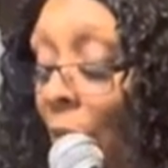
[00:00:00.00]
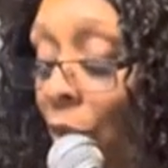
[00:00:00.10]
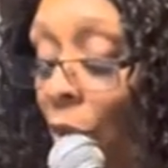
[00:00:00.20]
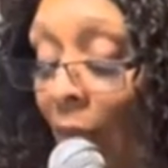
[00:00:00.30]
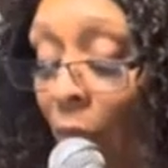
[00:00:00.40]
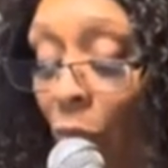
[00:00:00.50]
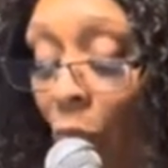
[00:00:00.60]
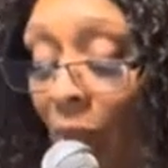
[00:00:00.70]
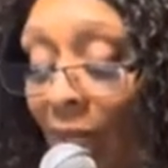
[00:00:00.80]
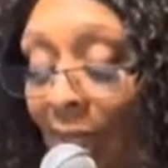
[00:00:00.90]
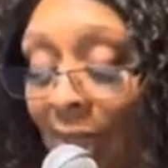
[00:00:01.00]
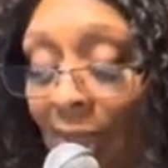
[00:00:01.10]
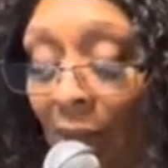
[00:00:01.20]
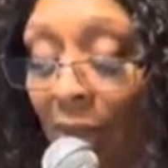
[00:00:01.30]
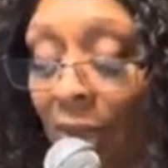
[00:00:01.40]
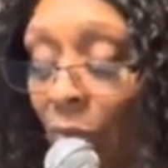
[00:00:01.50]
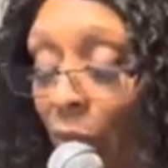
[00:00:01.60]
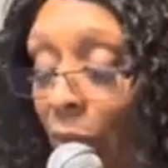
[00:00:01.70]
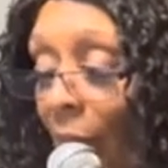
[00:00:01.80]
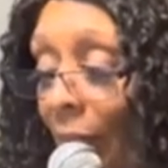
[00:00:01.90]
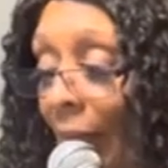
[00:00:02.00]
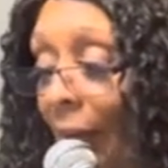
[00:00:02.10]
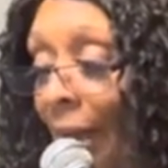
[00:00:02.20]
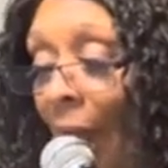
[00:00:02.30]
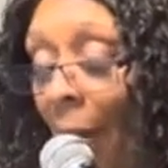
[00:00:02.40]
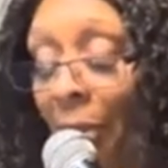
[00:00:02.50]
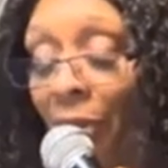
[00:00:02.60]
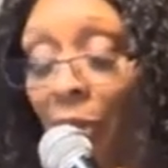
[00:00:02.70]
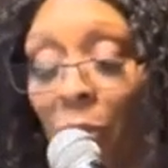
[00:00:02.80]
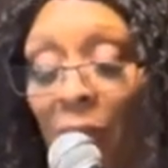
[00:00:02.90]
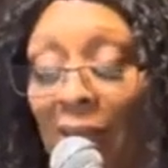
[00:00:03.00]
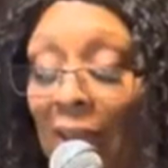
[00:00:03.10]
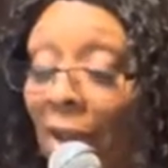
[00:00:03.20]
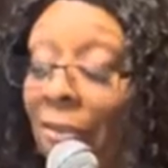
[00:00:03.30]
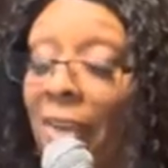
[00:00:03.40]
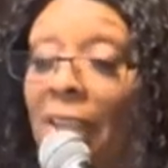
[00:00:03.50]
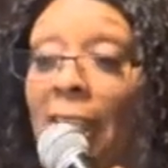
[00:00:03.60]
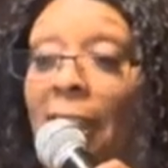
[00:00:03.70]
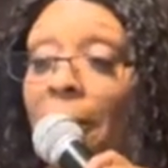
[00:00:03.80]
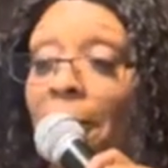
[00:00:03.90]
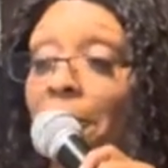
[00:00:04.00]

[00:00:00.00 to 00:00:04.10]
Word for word: So I don't know what it is God is going to allow to happen this week. I feel it.